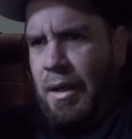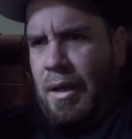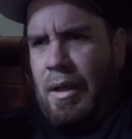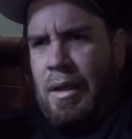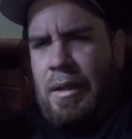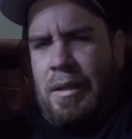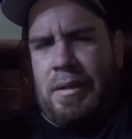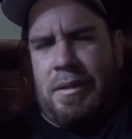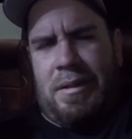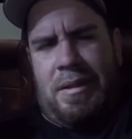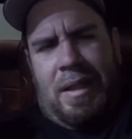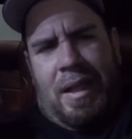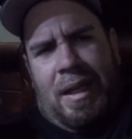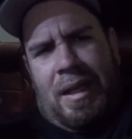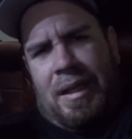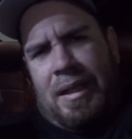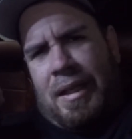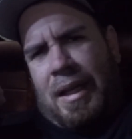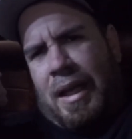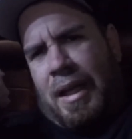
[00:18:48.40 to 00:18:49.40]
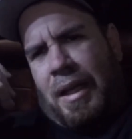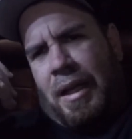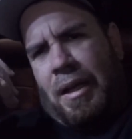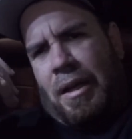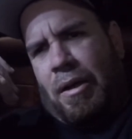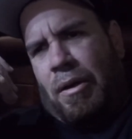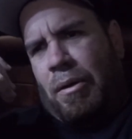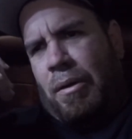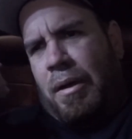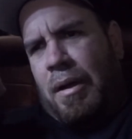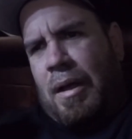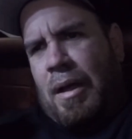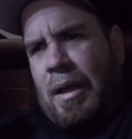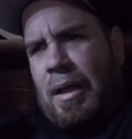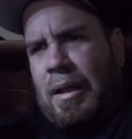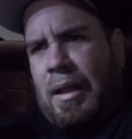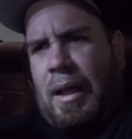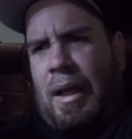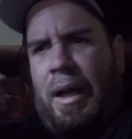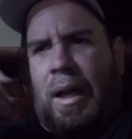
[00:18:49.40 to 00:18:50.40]
stating that
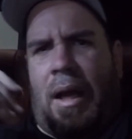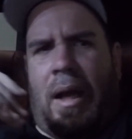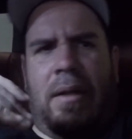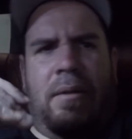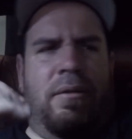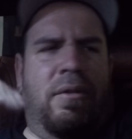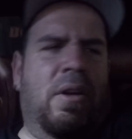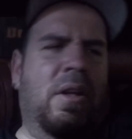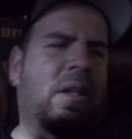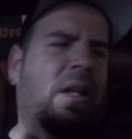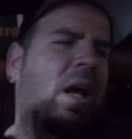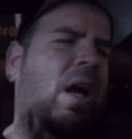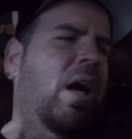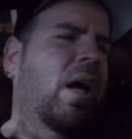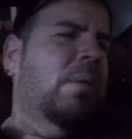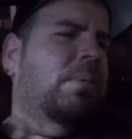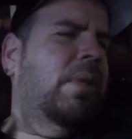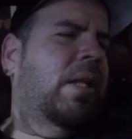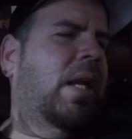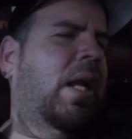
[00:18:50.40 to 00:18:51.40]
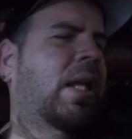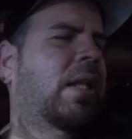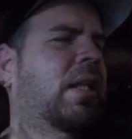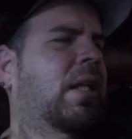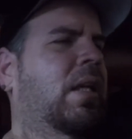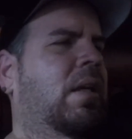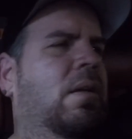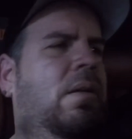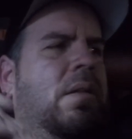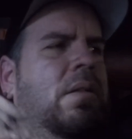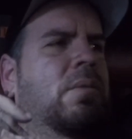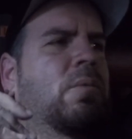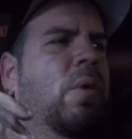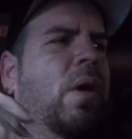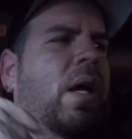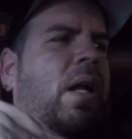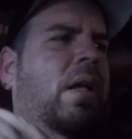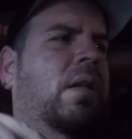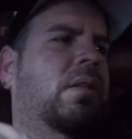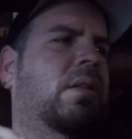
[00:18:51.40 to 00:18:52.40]
that I was fucked up, that
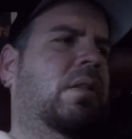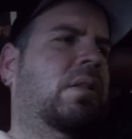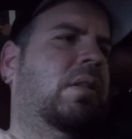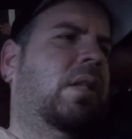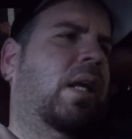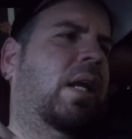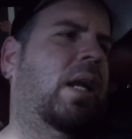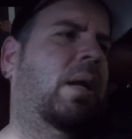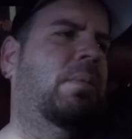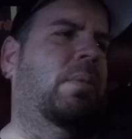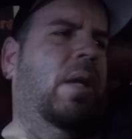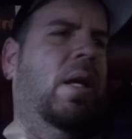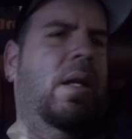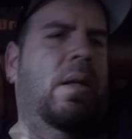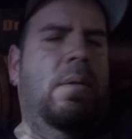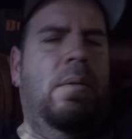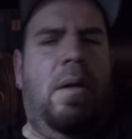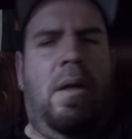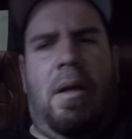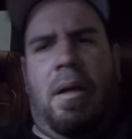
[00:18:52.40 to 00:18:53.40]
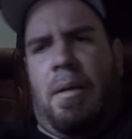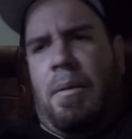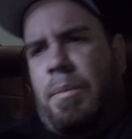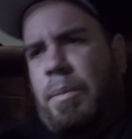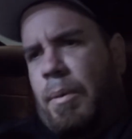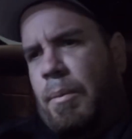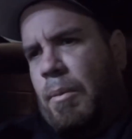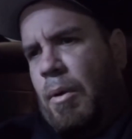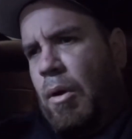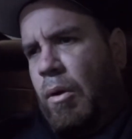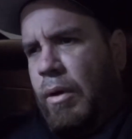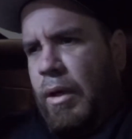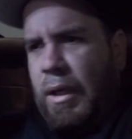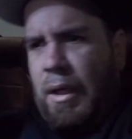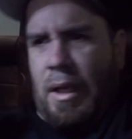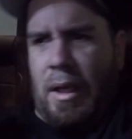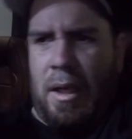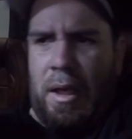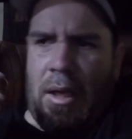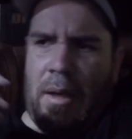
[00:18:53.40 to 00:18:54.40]
I'm not promoting
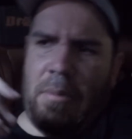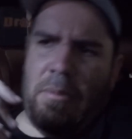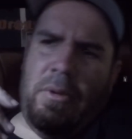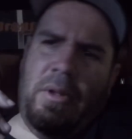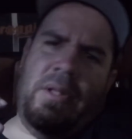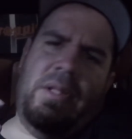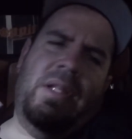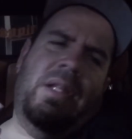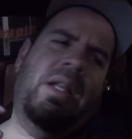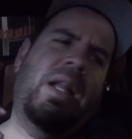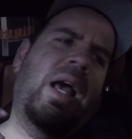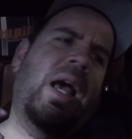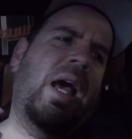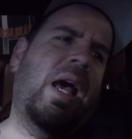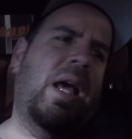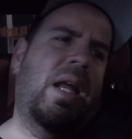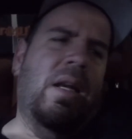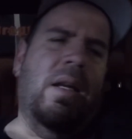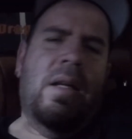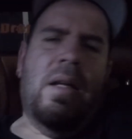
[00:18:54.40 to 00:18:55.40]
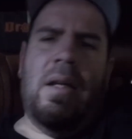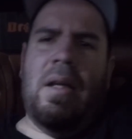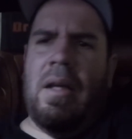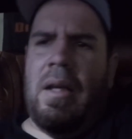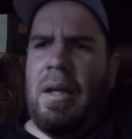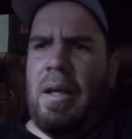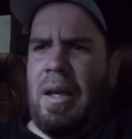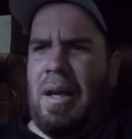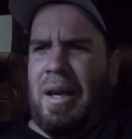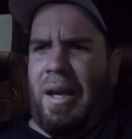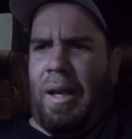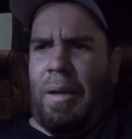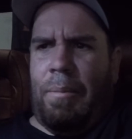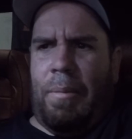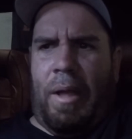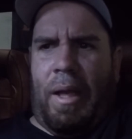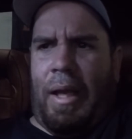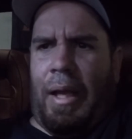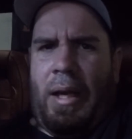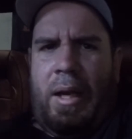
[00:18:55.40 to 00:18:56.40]
him, this and that. I'm
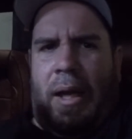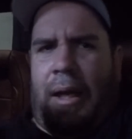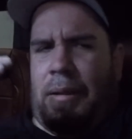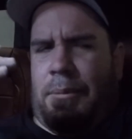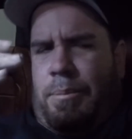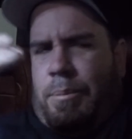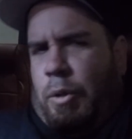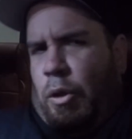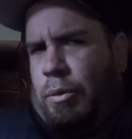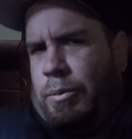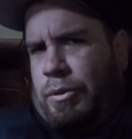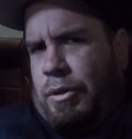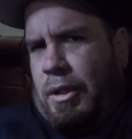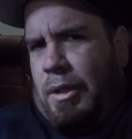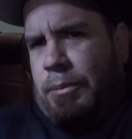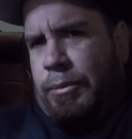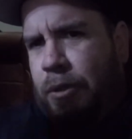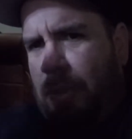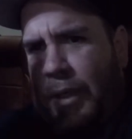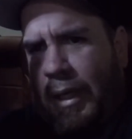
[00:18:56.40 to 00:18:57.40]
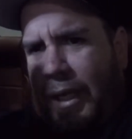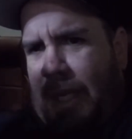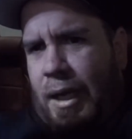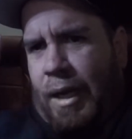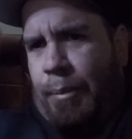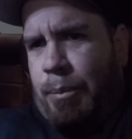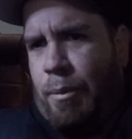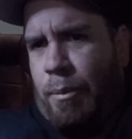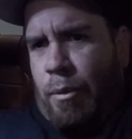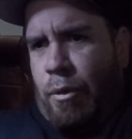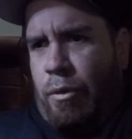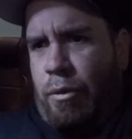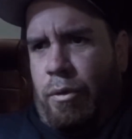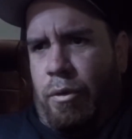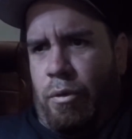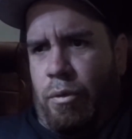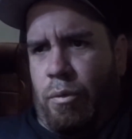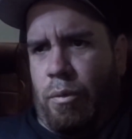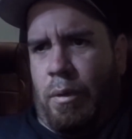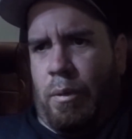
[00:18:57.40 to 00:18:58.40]
like, and I told him, shut up, dude. I cannot promote
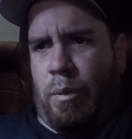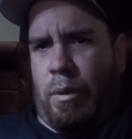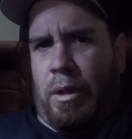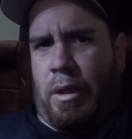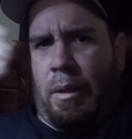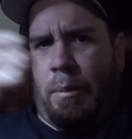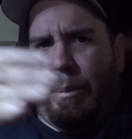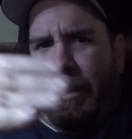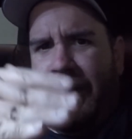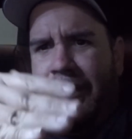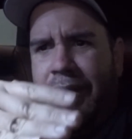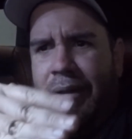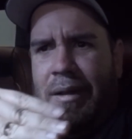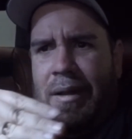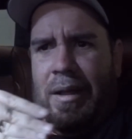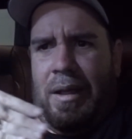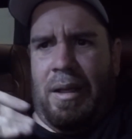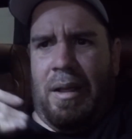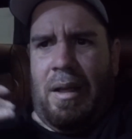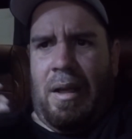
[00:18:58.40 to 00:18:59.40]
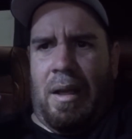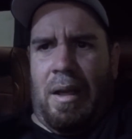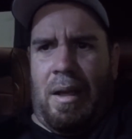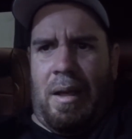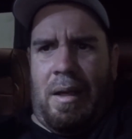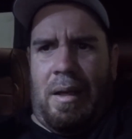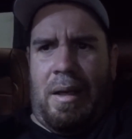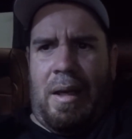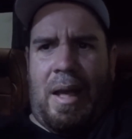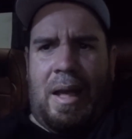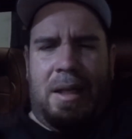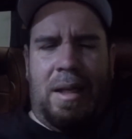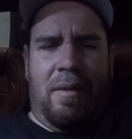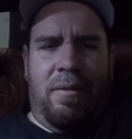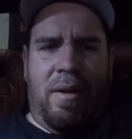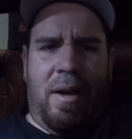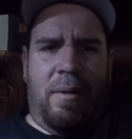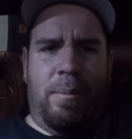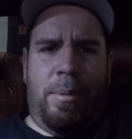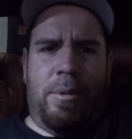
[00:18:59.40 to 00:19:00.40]
you when basically
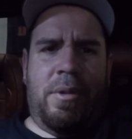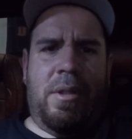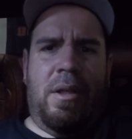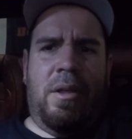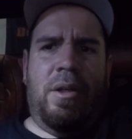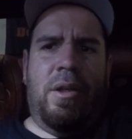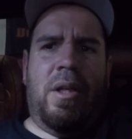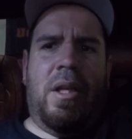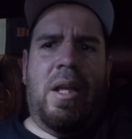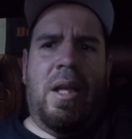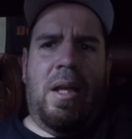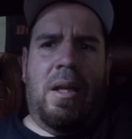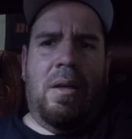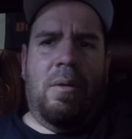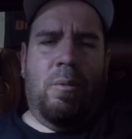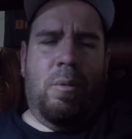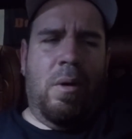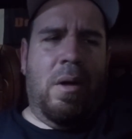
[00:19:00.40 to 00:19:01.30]
95% of your kit, one,